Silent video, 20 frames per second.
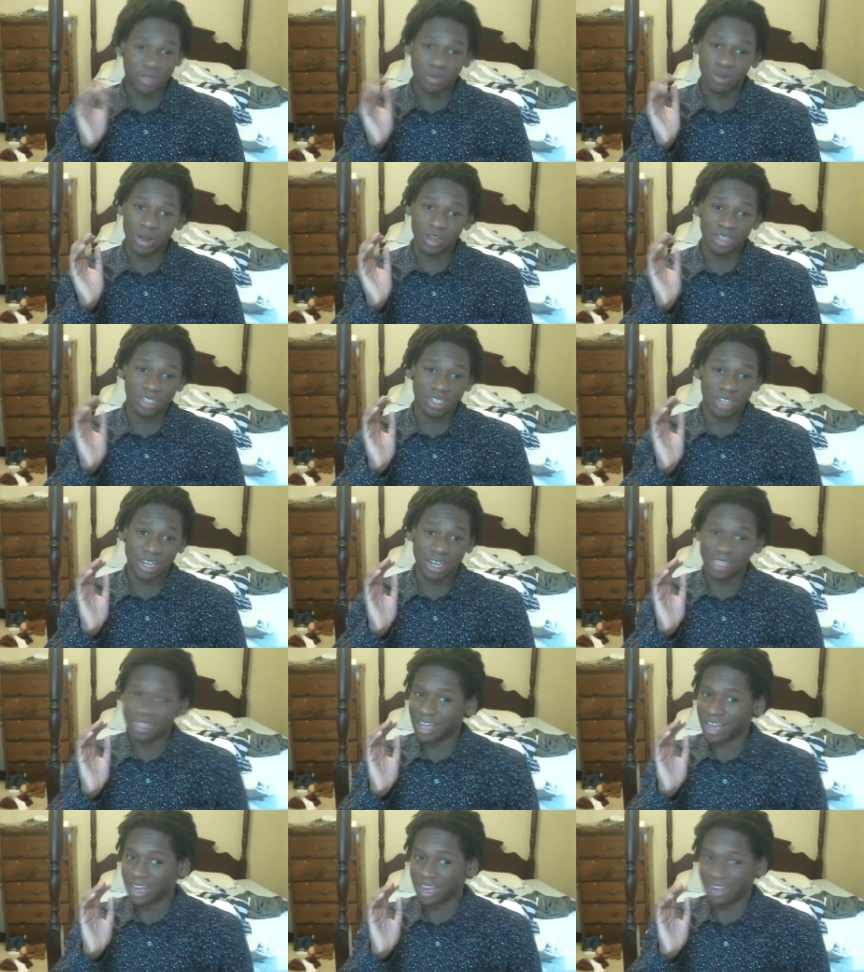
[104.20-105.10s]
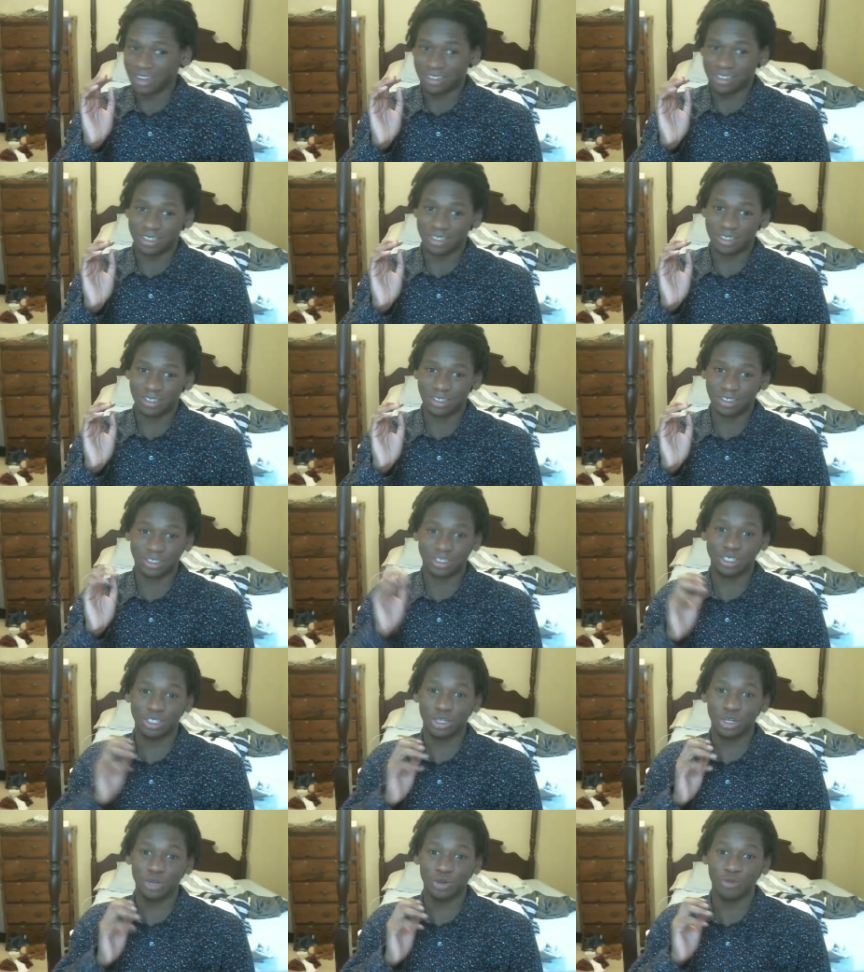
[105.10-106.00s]
by saying that,
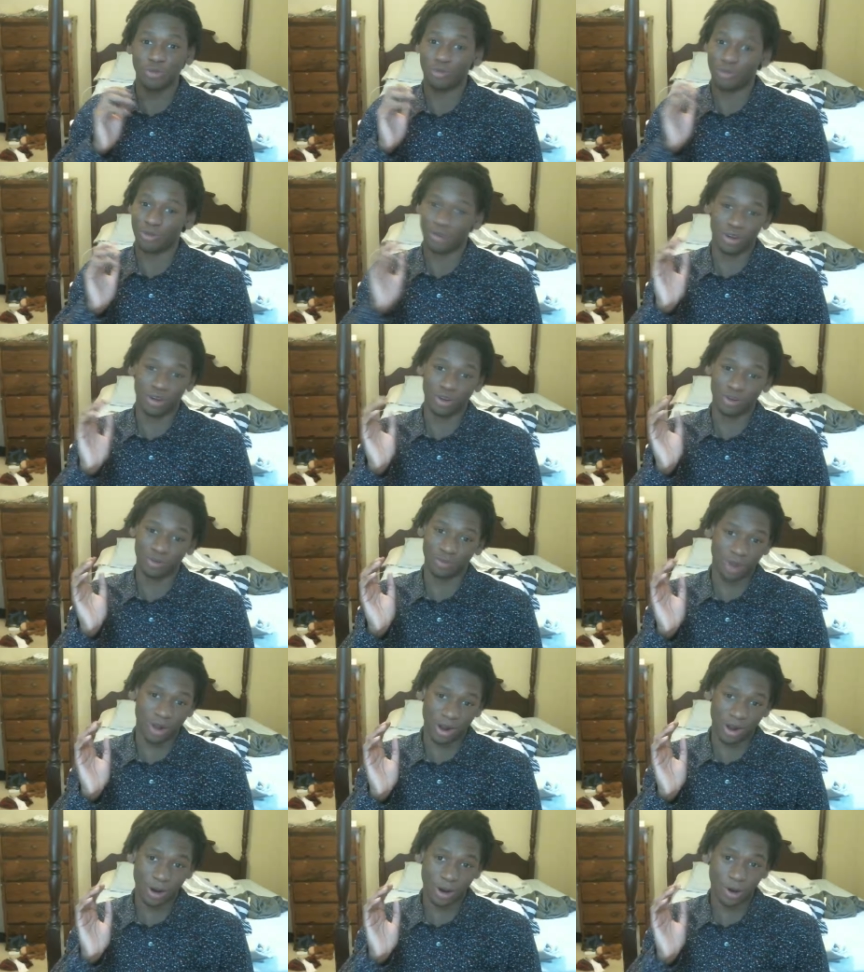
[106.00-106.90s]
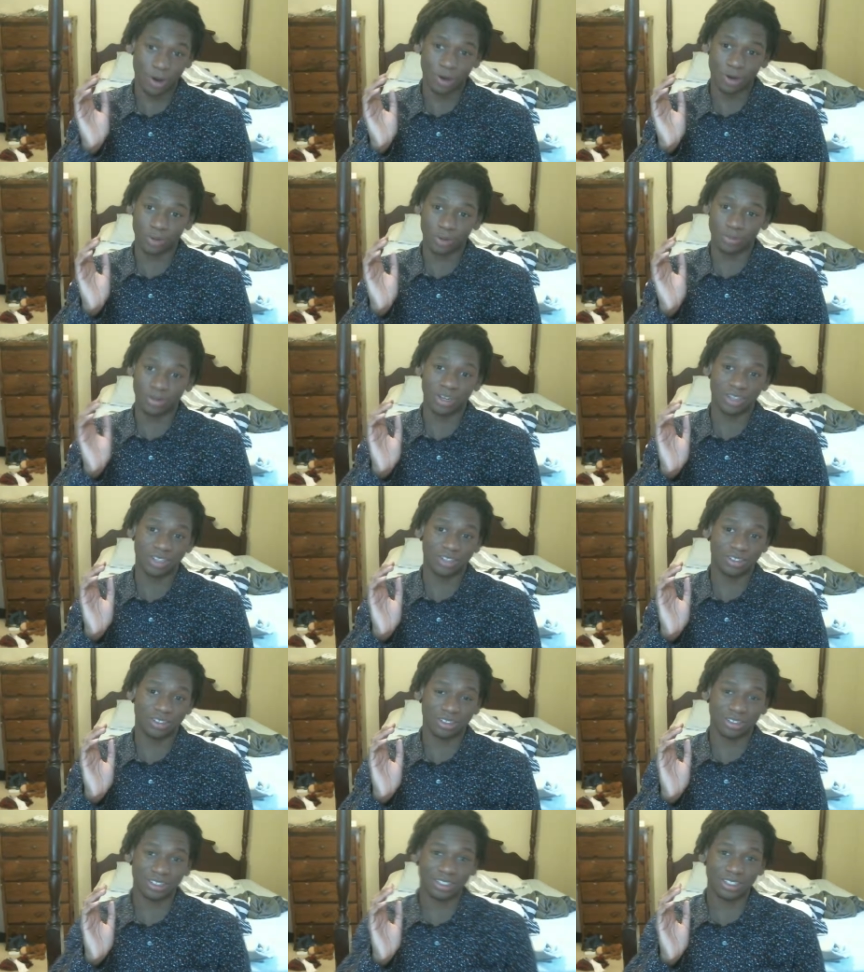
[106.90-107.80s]
she won my heart,
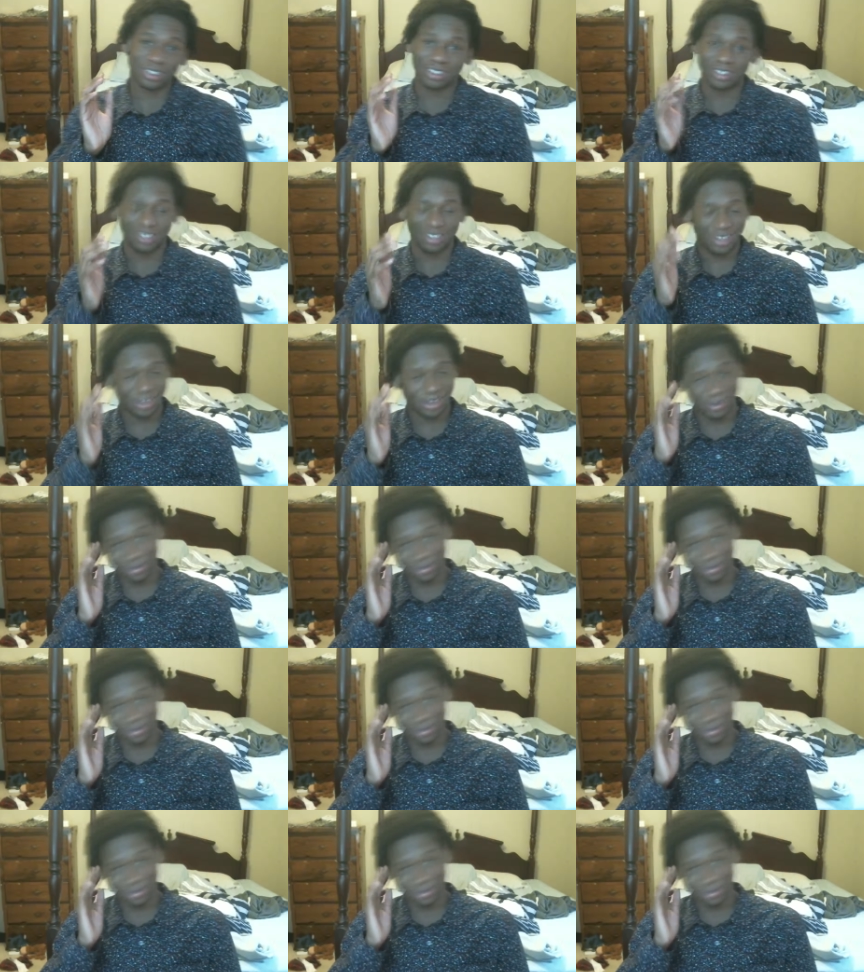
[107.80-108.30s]
basically. It